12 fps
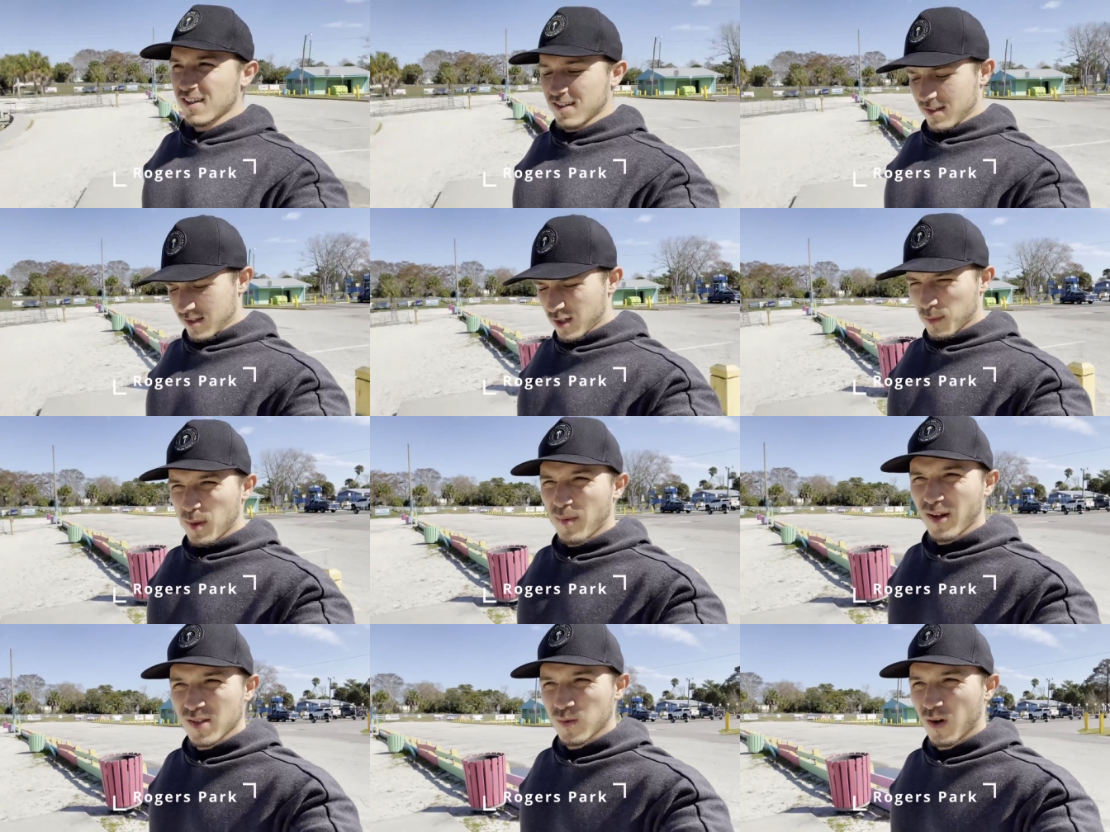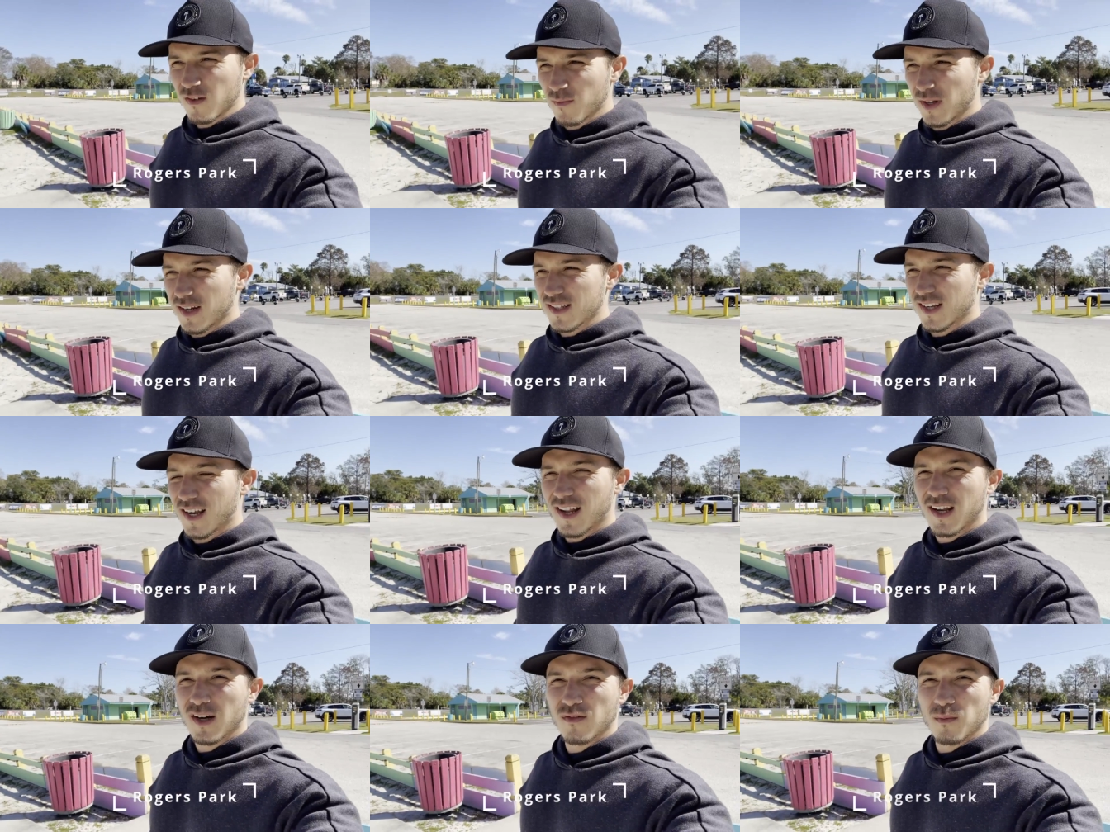It took me about 12 minutes to get
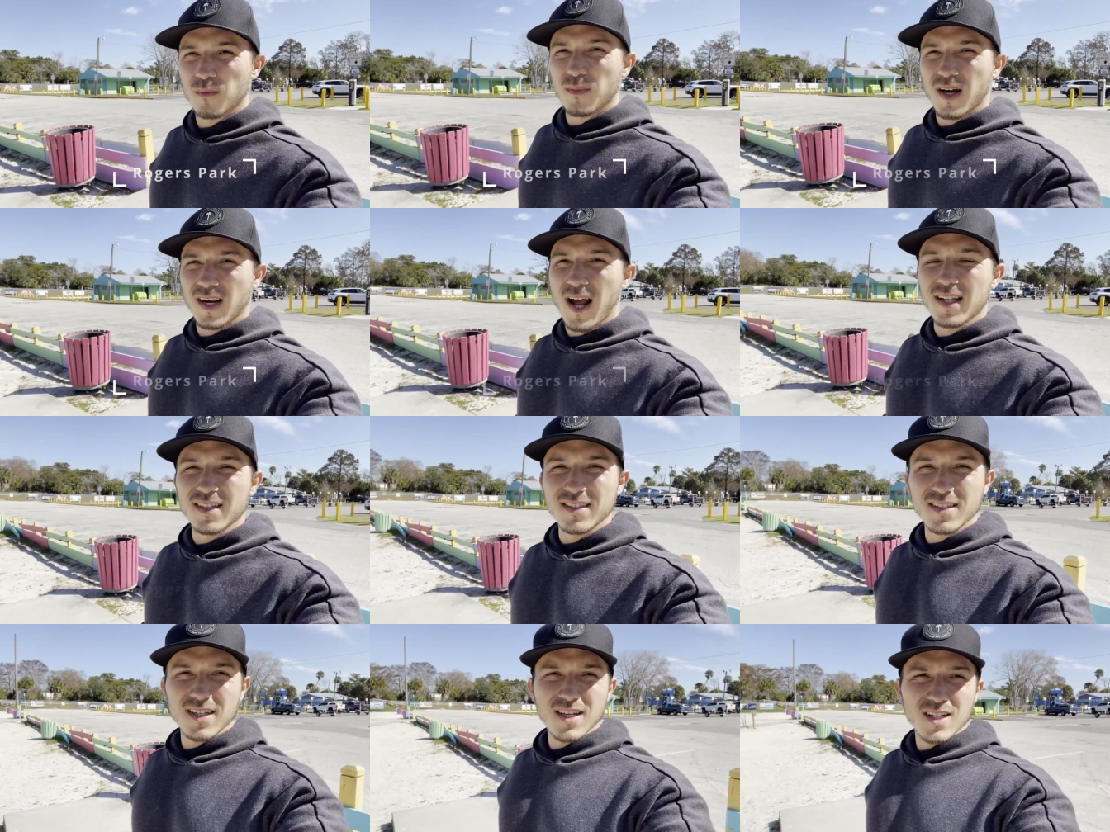here from Pine Island,